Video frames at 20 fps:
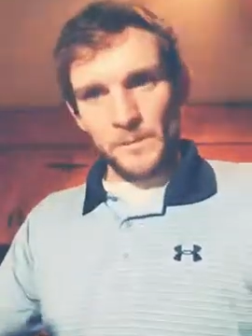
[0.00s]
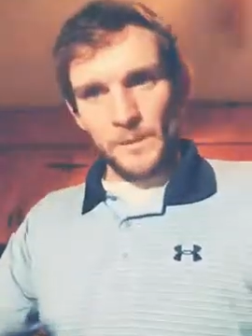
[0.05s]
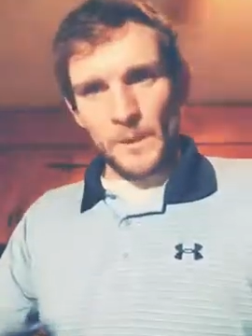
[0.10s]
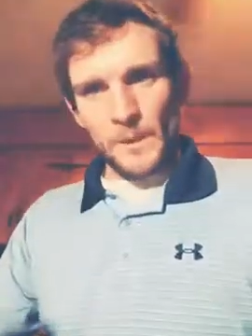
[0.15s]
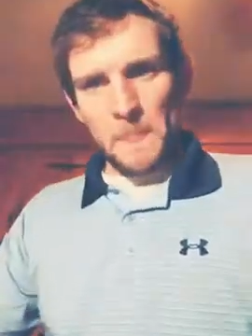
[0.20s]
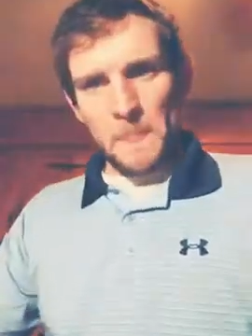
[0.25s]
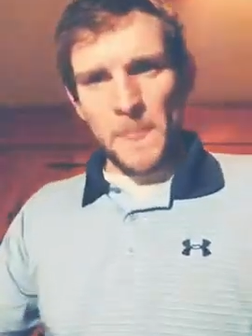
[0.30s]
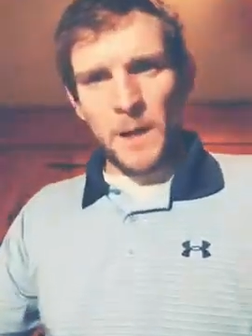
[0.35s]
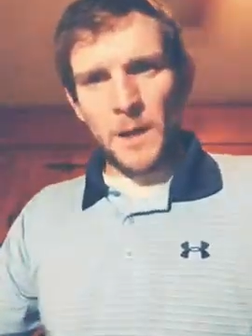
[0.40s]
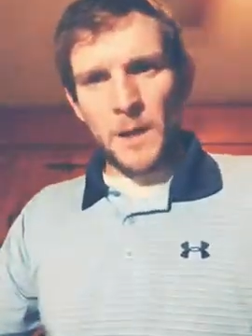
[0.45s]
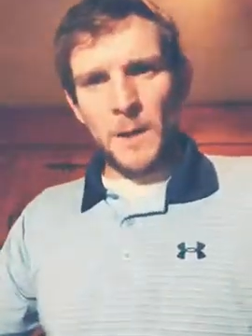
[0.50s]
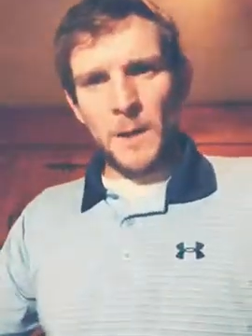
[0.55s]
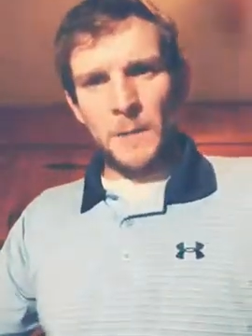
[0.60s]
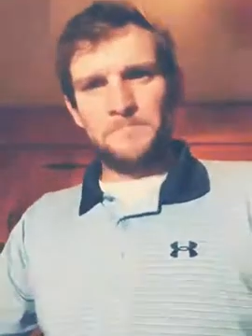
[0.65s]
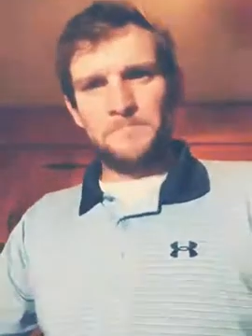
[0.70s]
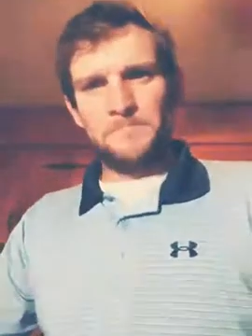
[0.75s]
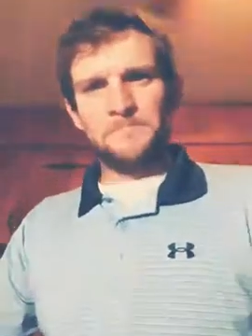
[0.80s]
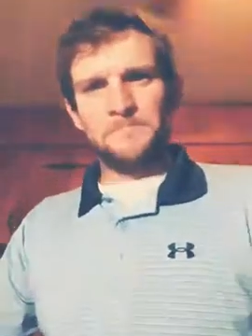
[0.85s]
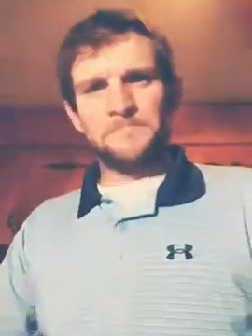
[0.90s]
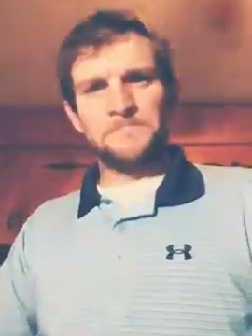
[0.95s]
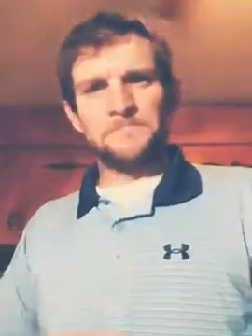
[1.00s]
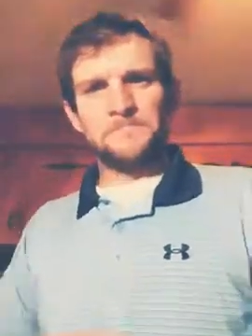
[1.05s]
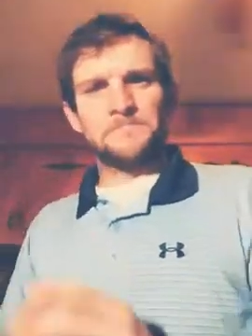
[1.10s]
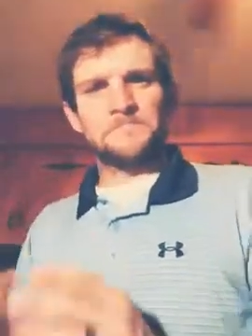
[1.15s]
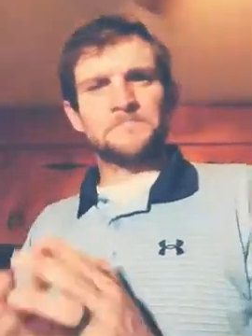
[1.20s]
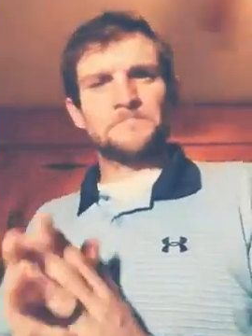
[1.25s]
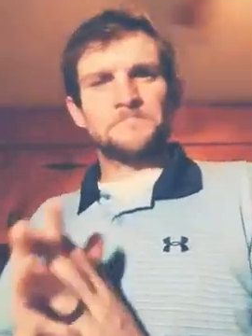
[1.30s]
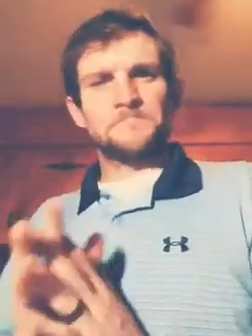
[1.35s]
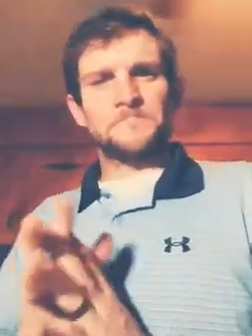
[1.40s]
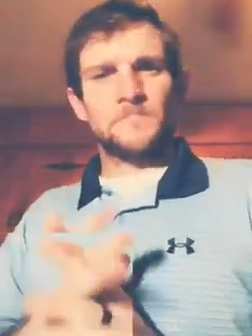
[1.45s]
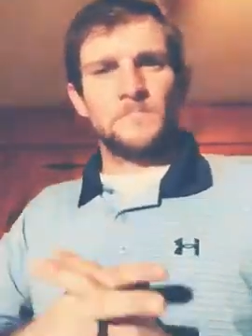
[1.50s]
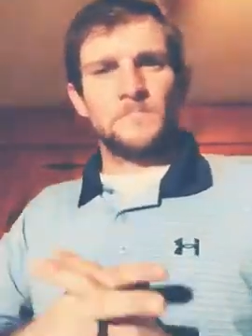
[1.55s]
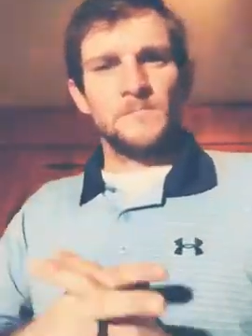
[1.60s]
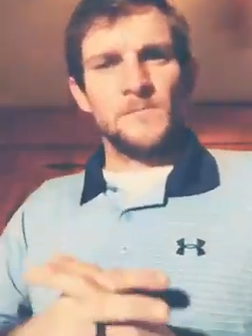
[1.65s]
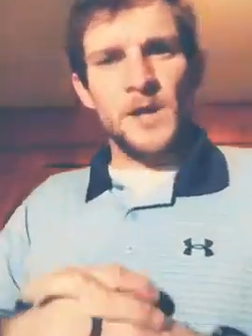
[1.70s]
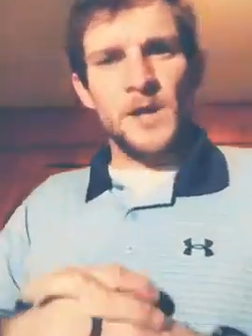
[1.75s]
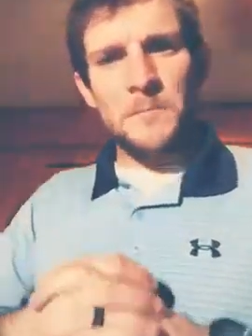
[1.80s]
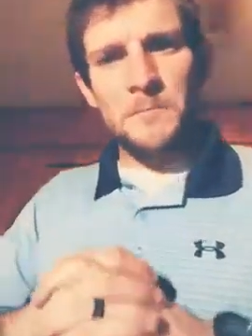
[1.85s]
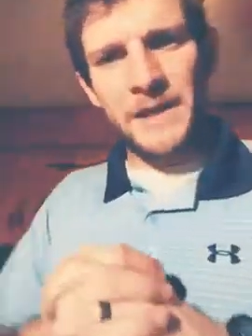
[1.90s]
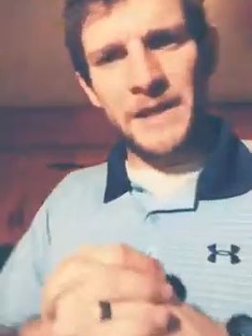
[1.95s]
Um,
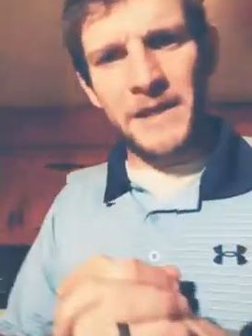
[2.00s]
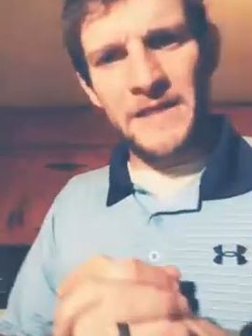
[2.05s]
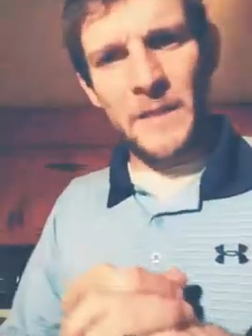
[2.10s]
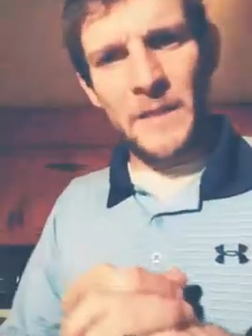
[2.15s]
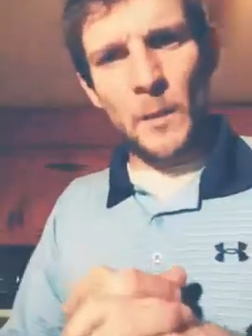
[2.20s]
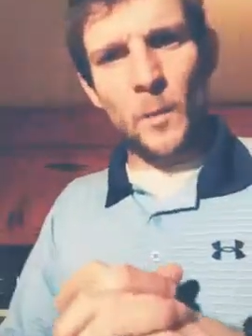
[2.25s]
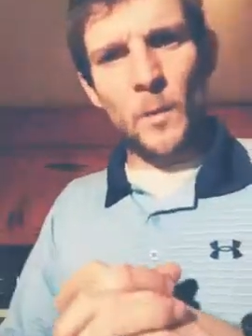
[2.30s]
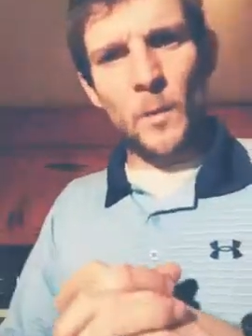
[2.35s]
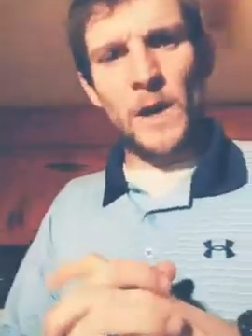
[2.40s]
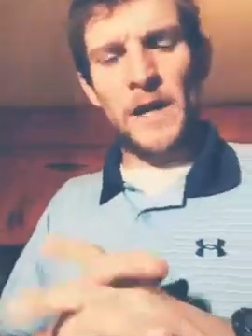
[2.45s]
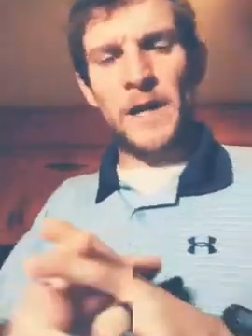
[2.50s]
but either way,